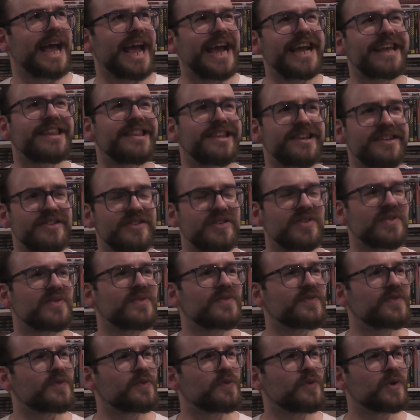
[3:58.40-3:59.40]
Aliens
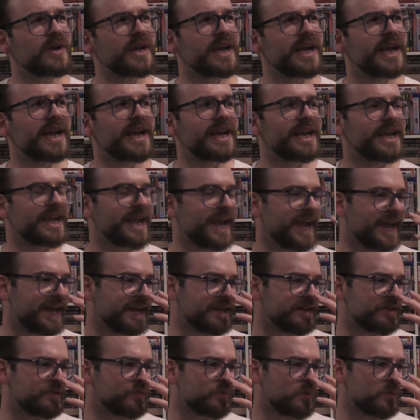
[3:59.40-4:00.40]
on 4K,
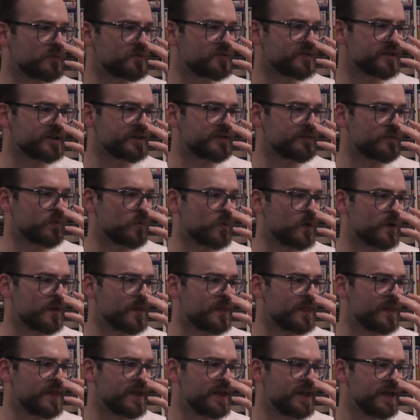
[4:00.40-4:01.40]
and what was that other
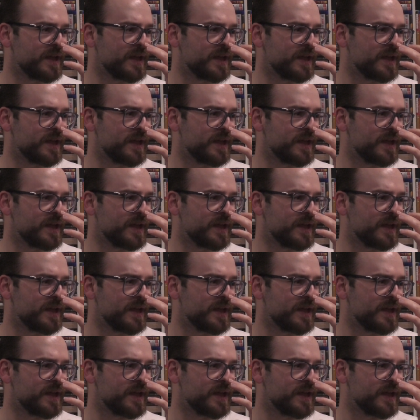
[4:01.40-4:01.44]
one?